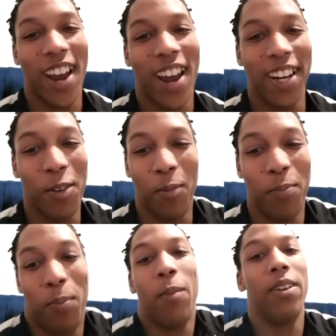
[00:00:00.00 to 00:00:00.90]
and I'd
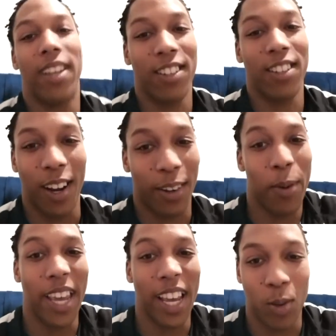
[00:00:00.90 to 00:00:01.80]
probably get
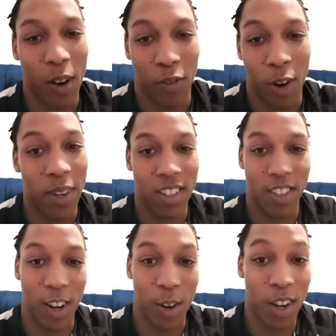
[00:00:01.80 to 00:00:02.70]
somewhere from it.
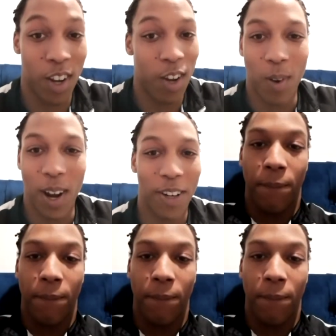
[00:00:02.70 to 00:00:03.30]
So why not?